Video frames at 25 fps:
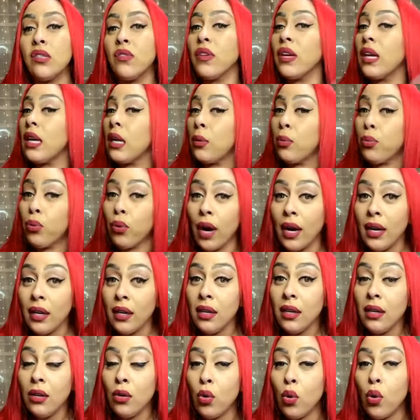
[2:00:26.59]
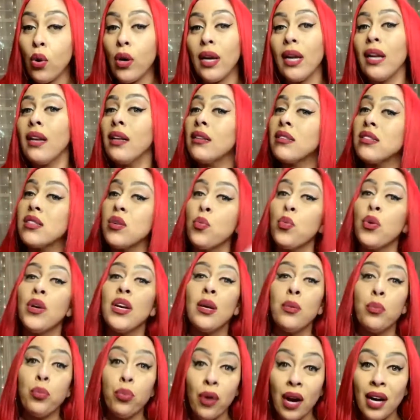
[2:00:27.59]
of getting pregnant or getting someone
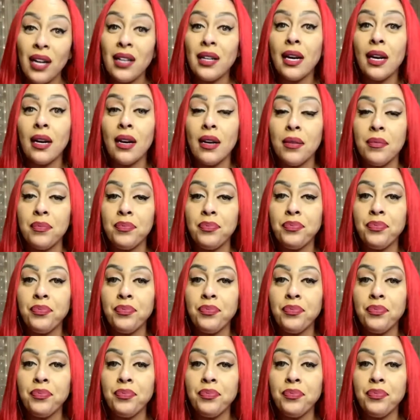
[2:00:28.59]
impregnated.